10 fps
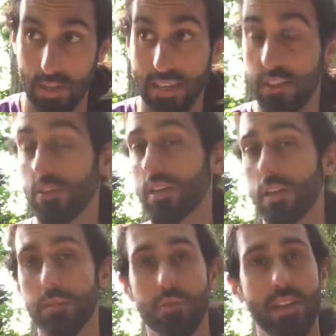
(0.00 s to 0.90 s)
and then you can
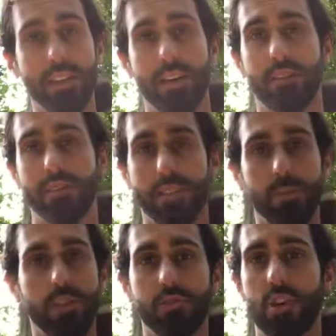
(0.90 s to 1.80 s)
keep trying that.
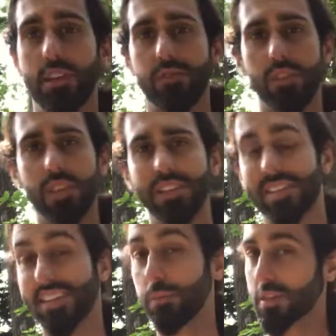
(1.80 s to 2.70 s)
Keep trying different things
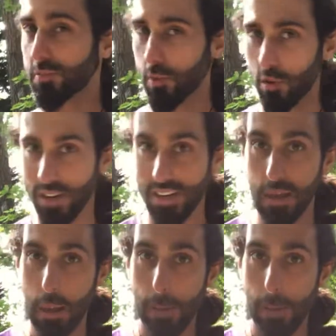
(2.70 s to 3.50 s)
and keep exploring.